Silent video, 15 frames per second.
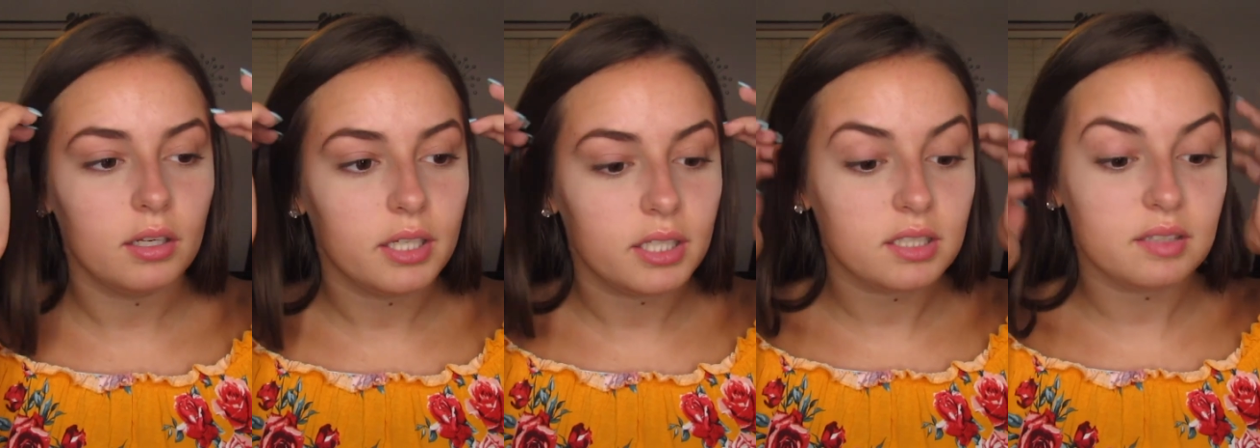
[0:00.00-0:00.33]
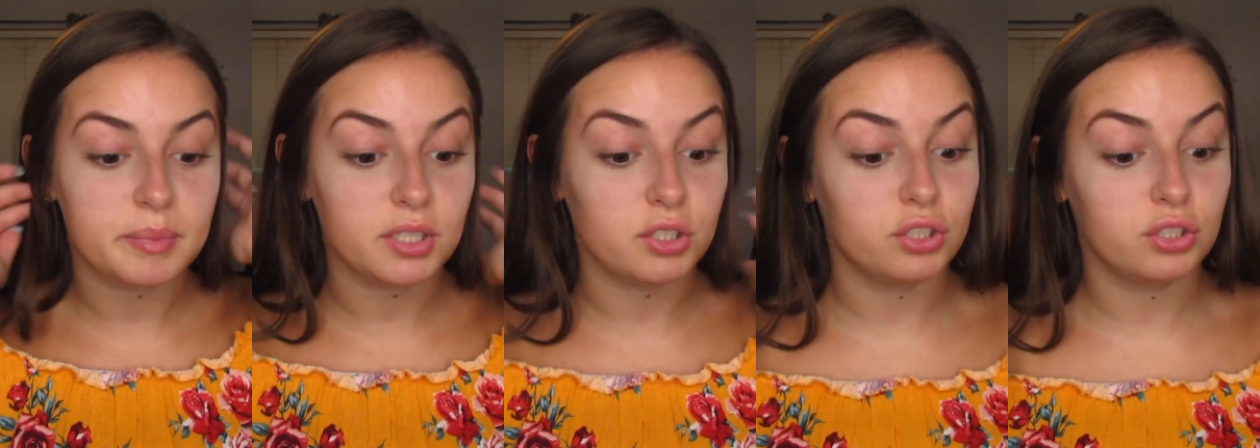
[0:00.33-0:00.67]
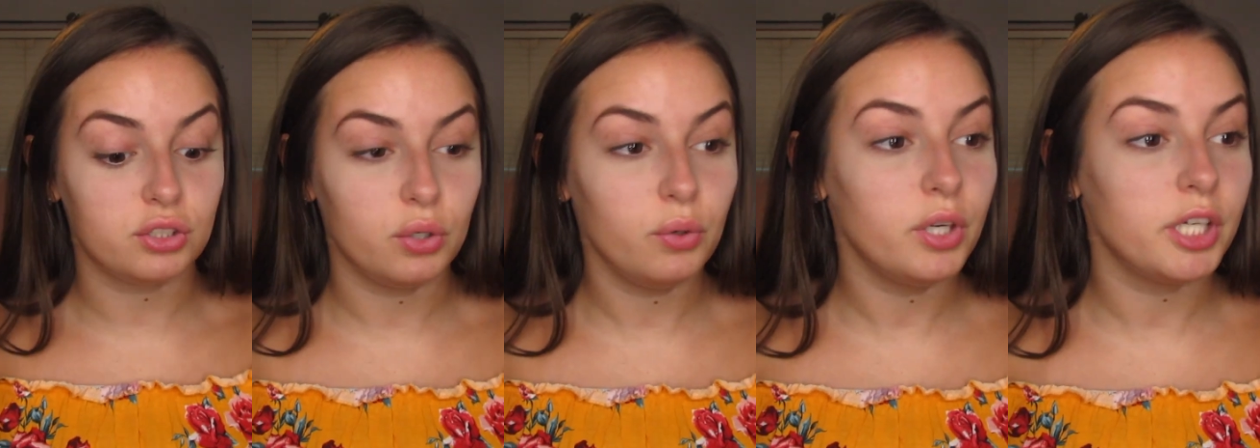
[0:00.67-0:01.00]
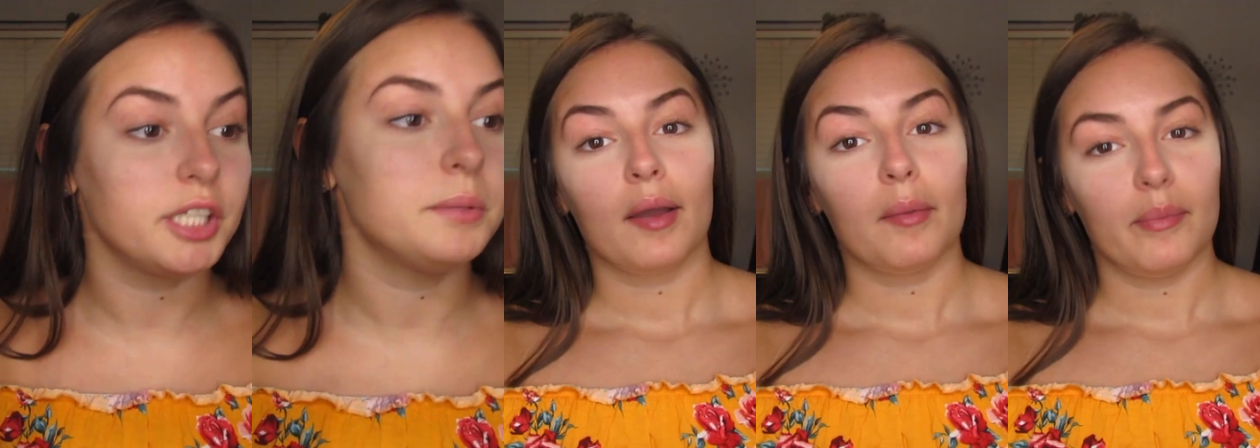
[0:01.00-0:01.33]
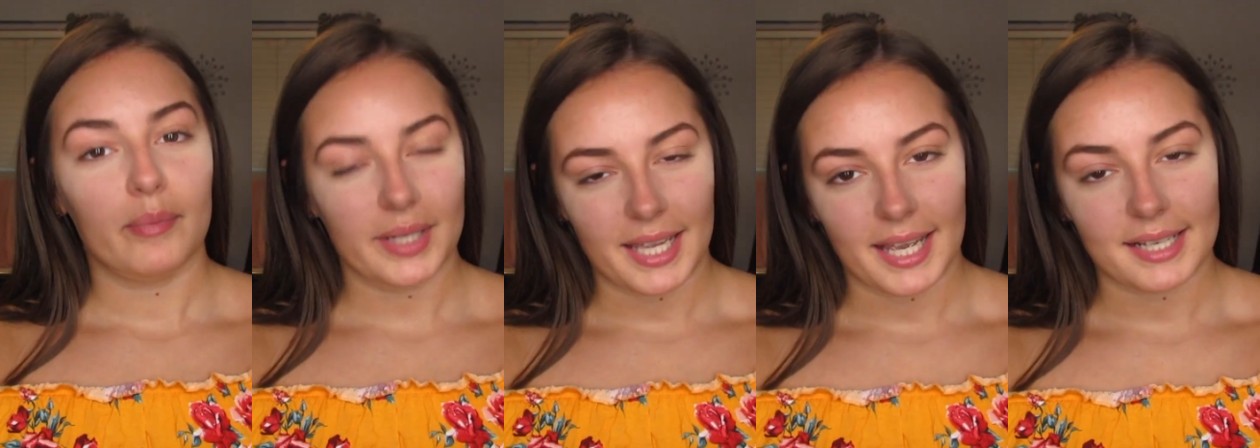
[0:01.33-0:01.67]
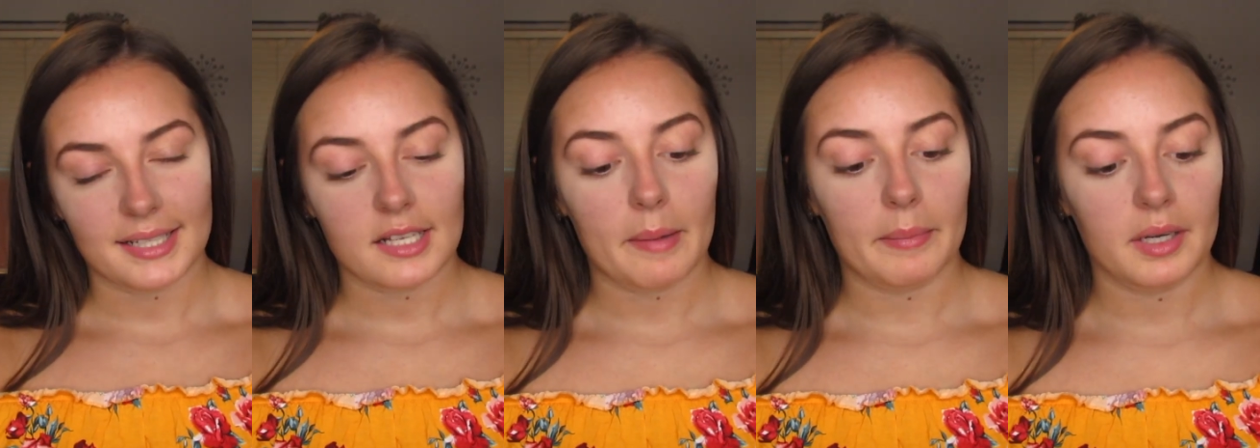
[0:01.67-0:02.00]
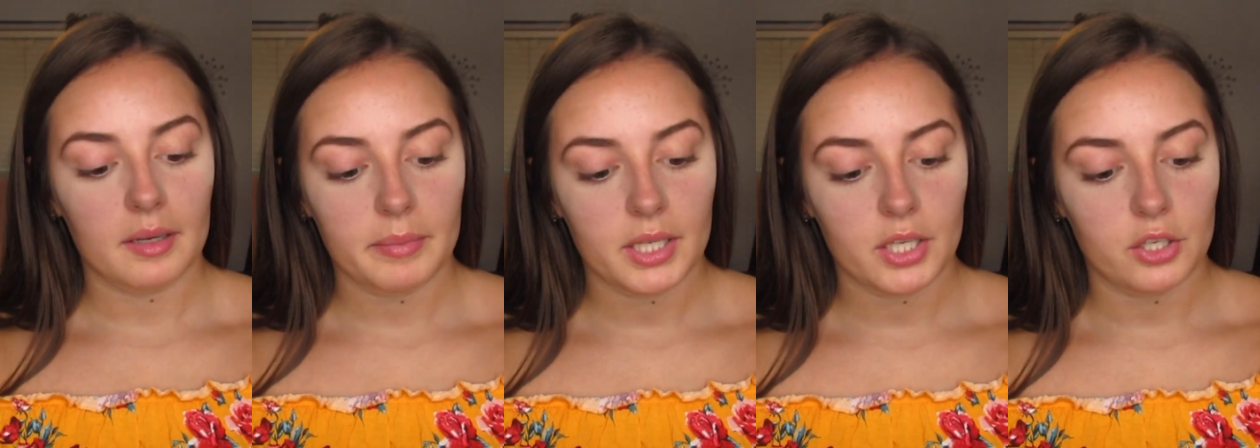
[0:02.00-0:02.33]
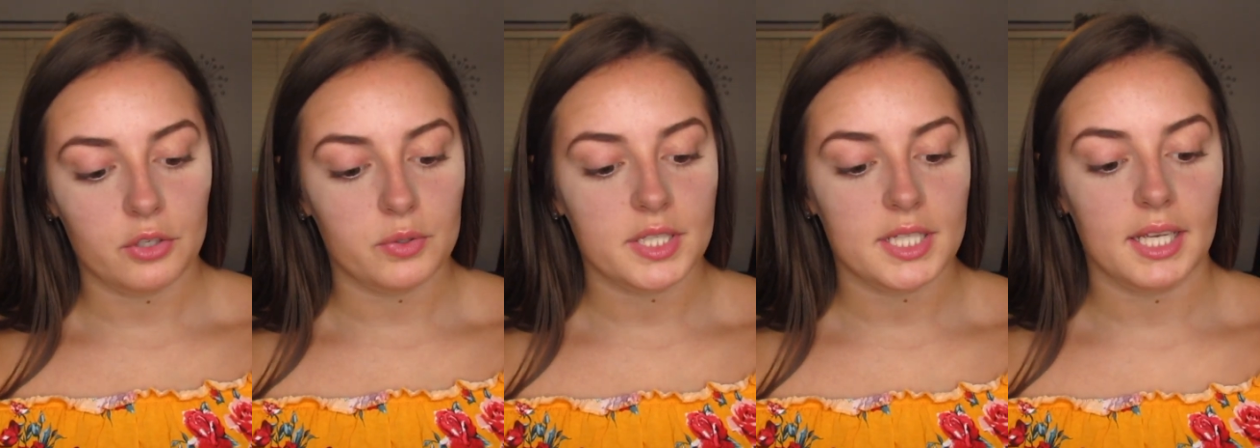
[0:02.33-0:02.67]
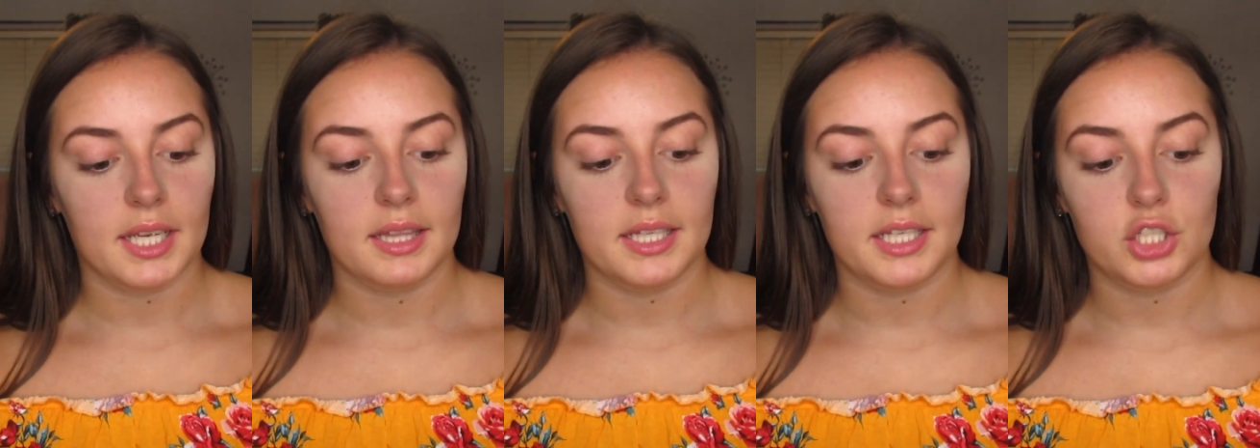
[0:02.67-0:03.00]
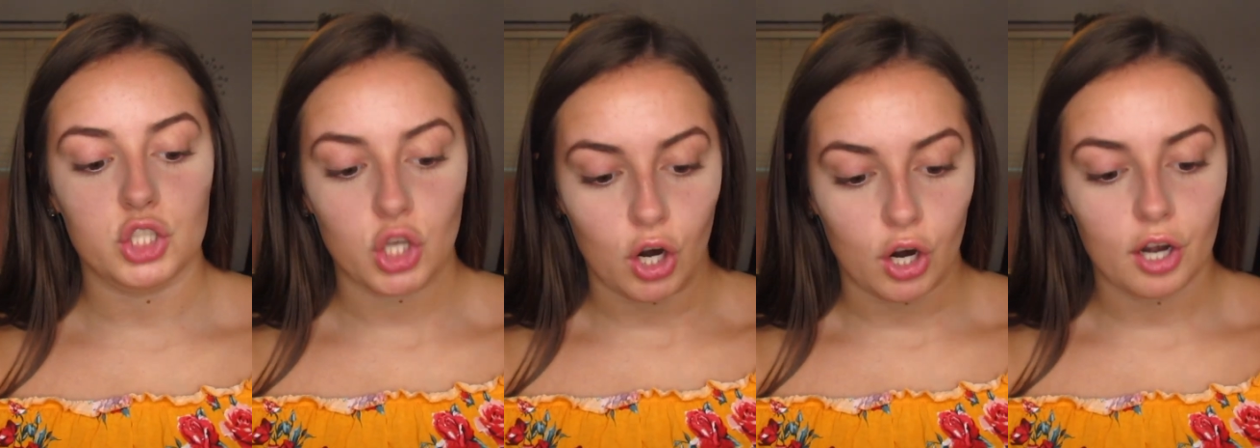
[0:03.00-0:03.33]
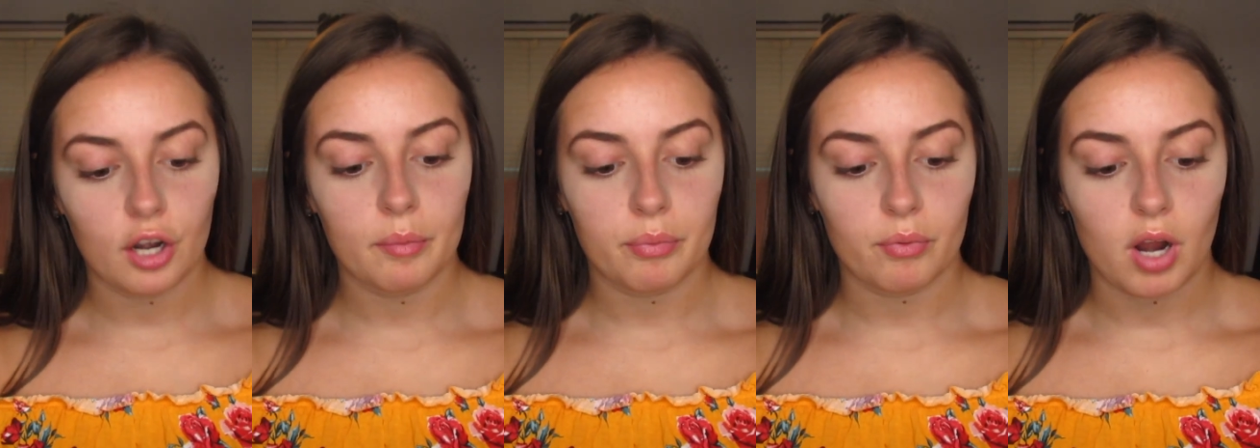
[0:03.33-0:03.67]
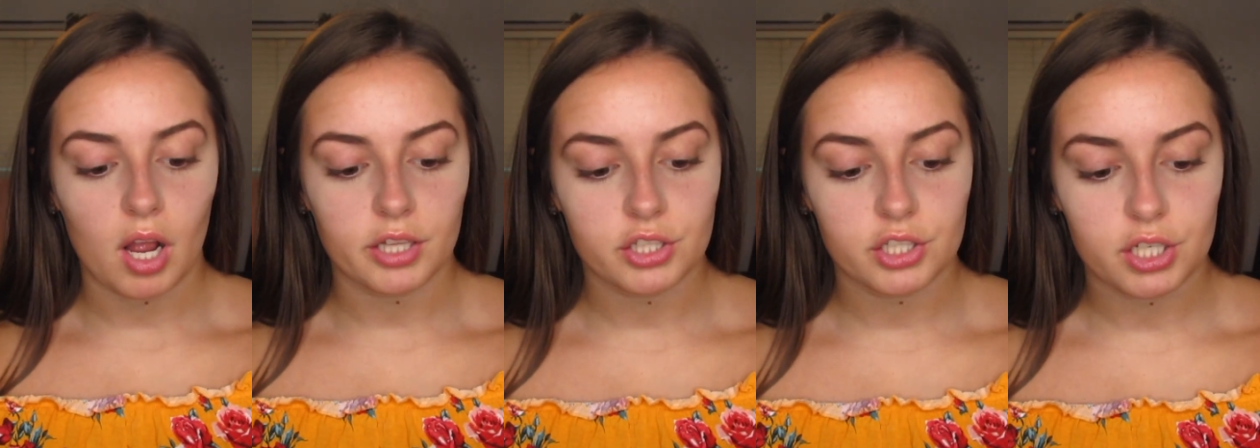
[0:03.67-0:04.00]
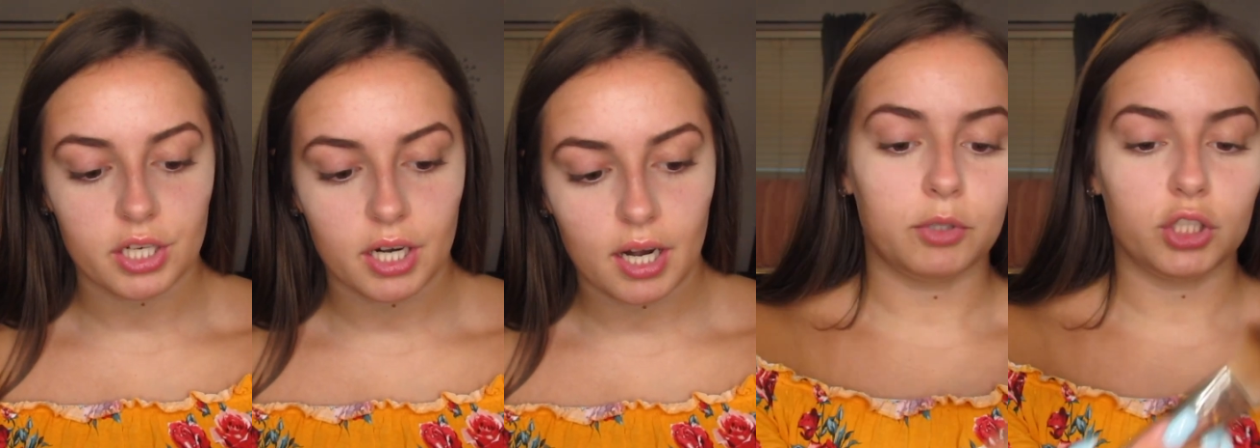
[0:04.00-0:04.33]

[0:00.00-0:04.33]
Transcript: Smells so good. But yes, I'm gonna be using the Tarte bronzer.